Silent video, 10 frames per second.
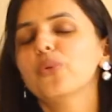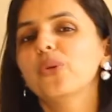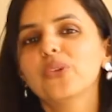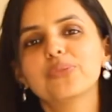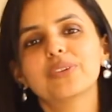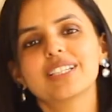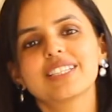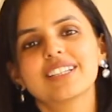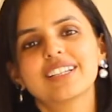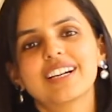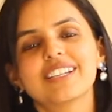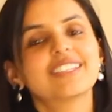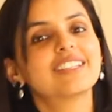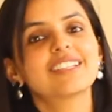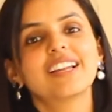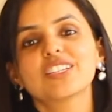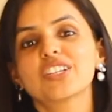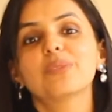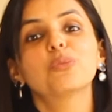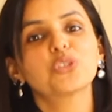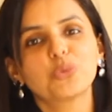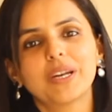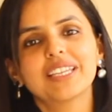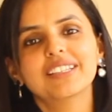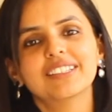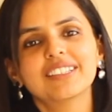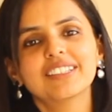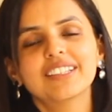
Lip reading: all of us since last almost 1 year,